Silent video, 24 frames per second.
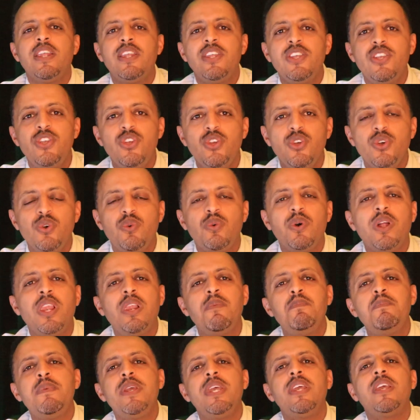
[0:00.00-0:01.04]
you
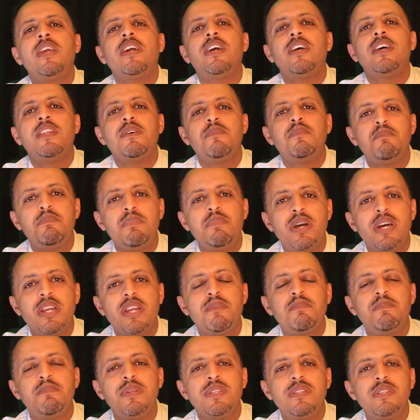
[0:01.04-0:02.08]
will be in a
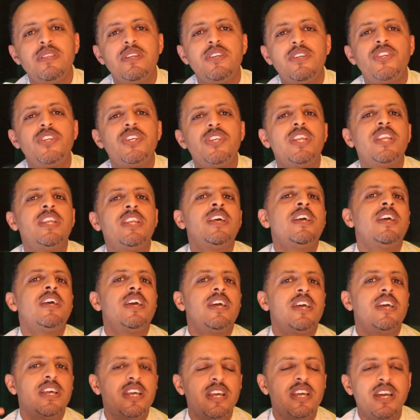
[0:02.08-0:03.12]
better position
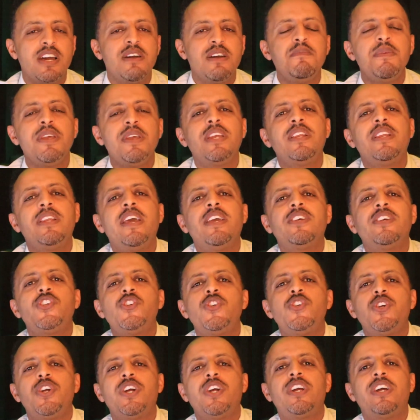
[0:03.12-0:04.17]
coming
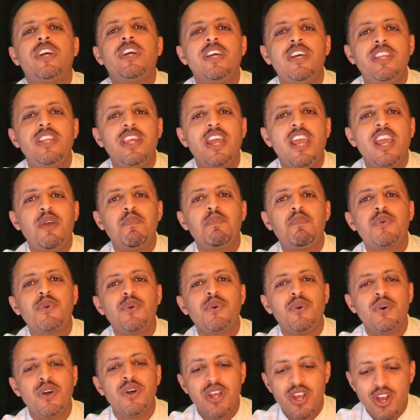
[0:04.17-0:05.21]
next year in April.